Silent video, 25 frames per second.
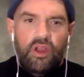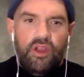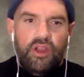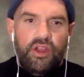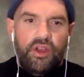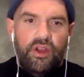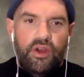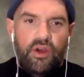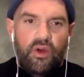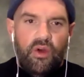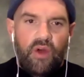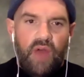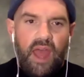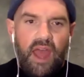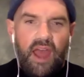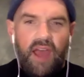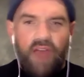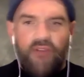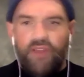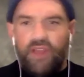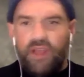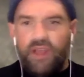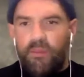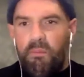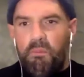you know
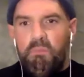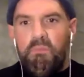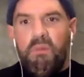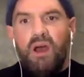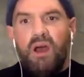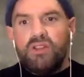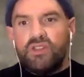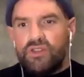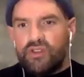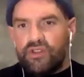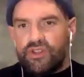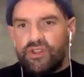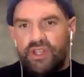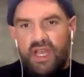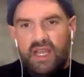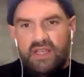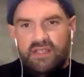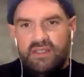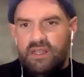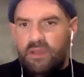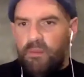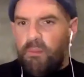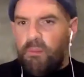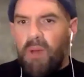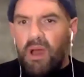having muscle
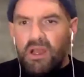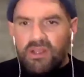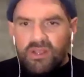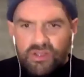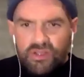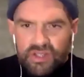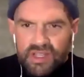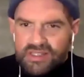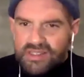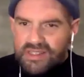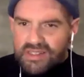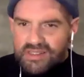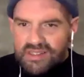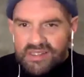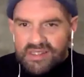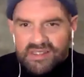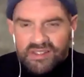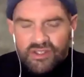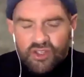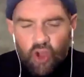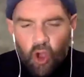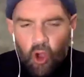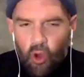testing muscle this is this